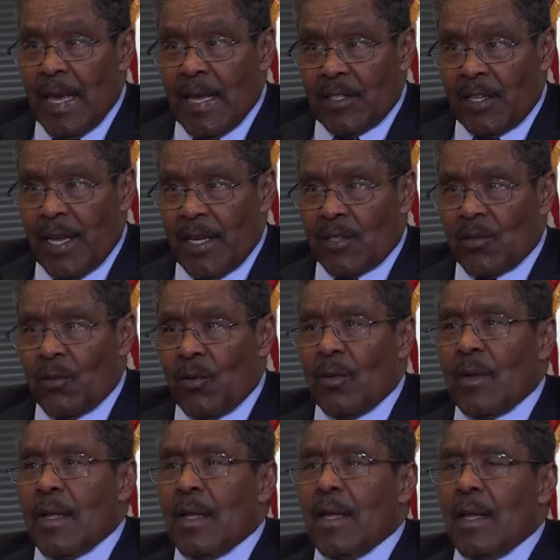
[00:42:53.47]

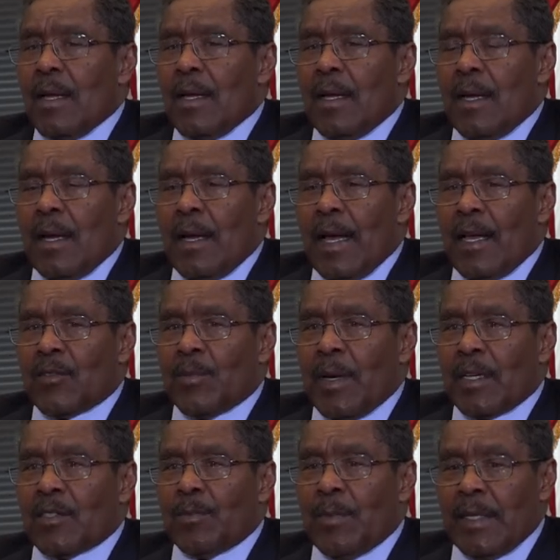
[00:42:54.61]
educational
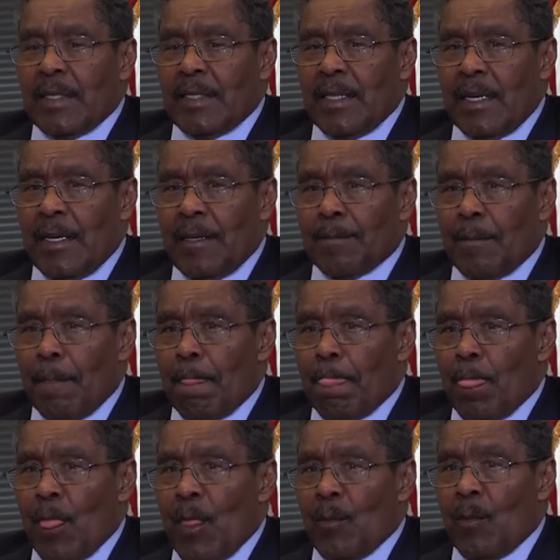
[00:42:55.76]
aspects, but
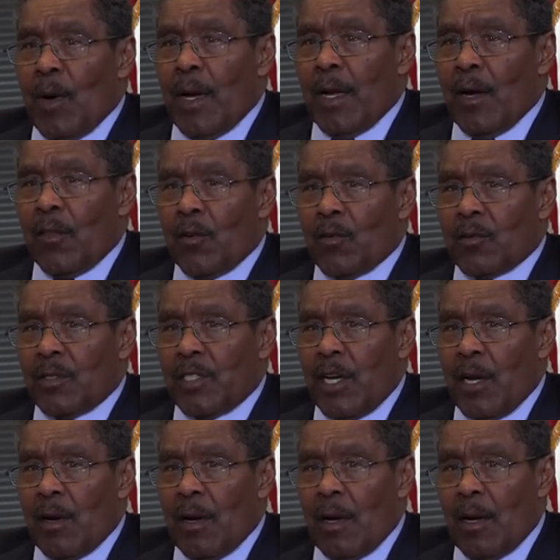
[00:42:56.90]
my other
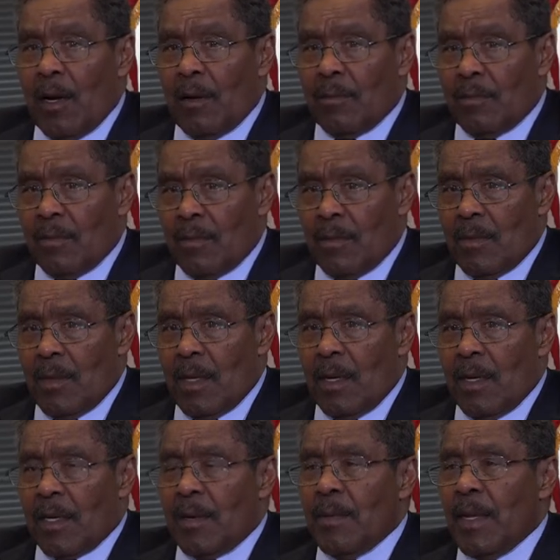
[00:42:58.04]
chair
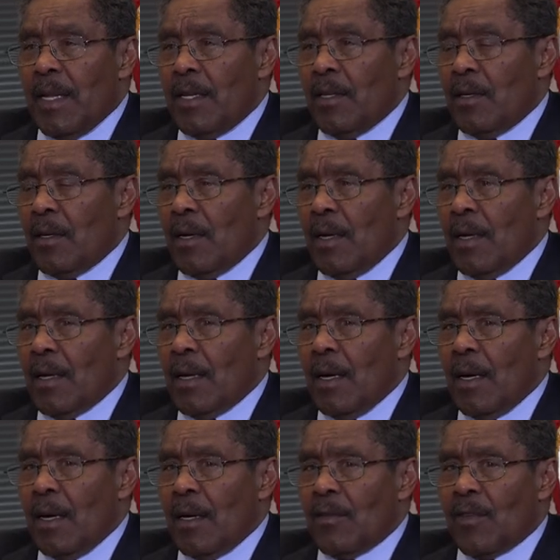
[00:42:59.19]
committee
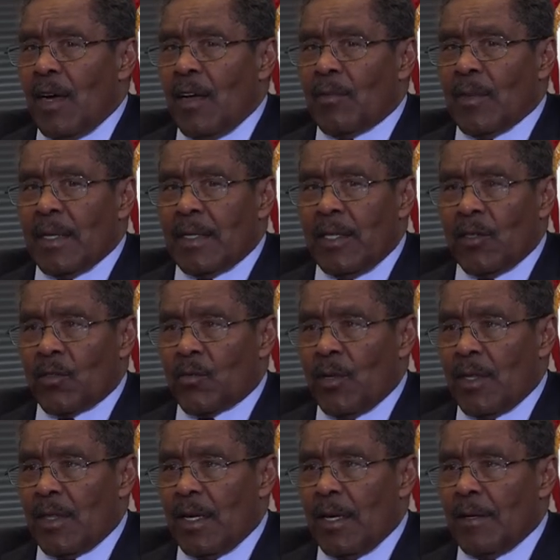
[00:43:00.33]
involvement deals
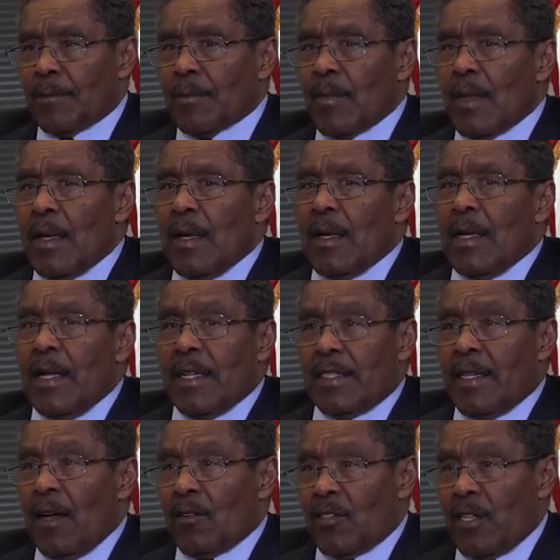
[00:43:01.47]
with
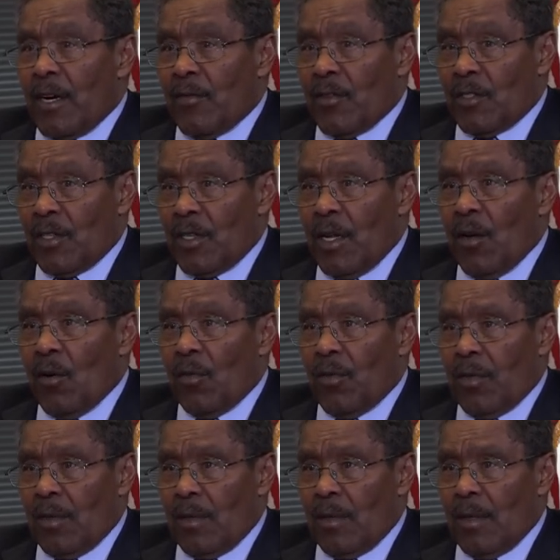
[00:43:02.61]
it's now Jefferson Health.